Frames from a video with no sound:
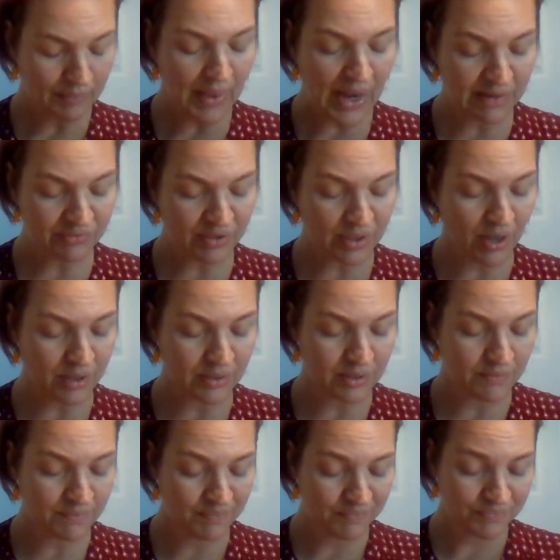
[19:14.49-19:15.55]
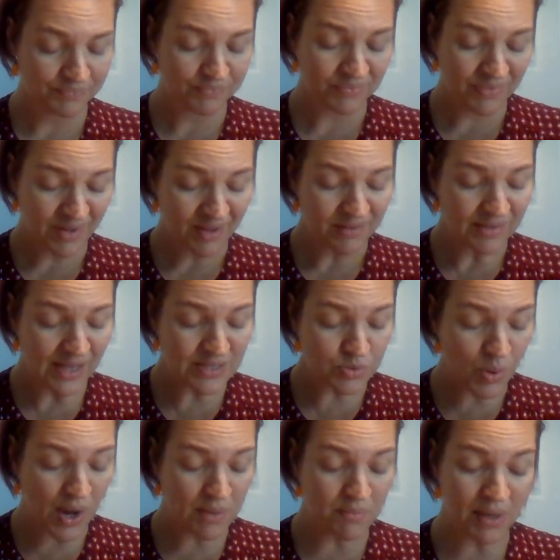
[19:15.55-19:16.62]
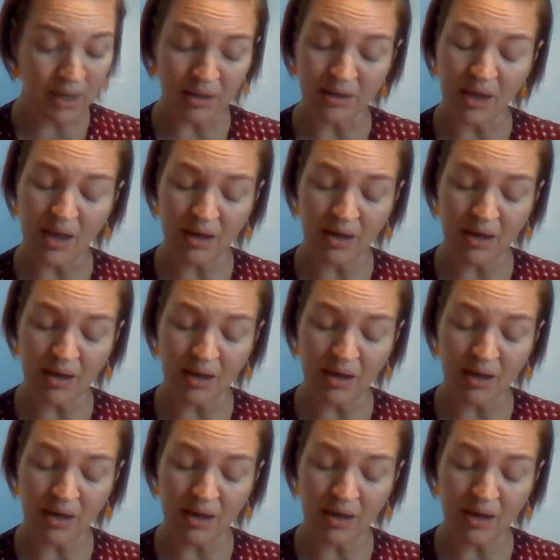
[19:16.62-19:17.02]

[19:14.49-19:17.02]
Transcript: Ivy nodded. "That's why I'm making